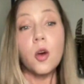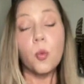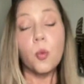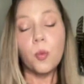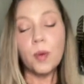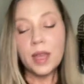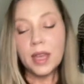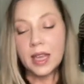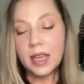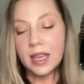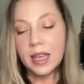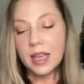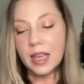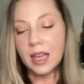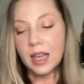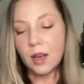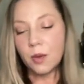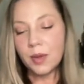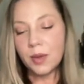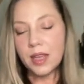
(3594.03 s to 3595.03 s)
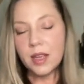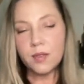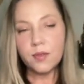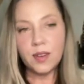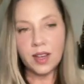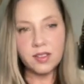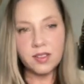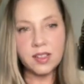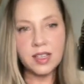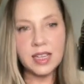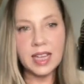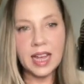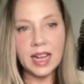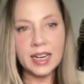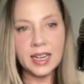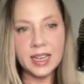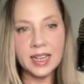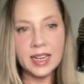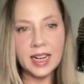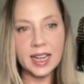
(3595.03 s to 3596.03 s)
we
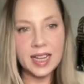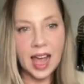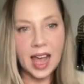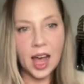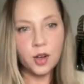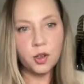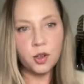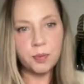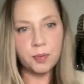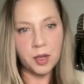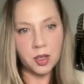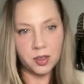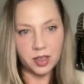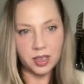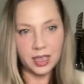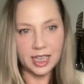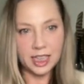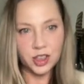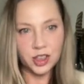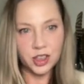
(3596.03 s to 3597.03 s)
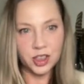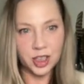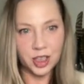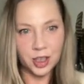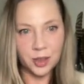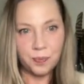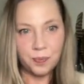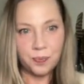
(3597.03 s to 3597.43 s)
investigated a cattle mutilation